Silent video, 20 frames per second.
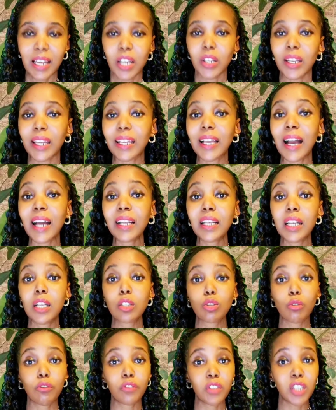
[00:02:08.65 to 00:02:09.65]

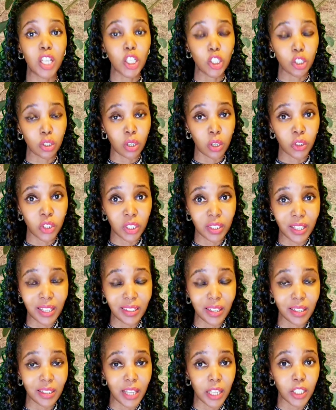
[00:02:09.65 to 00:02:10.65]
regardless of natural
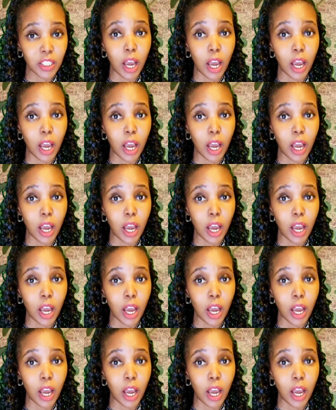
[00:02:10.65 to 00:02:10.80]
disasters that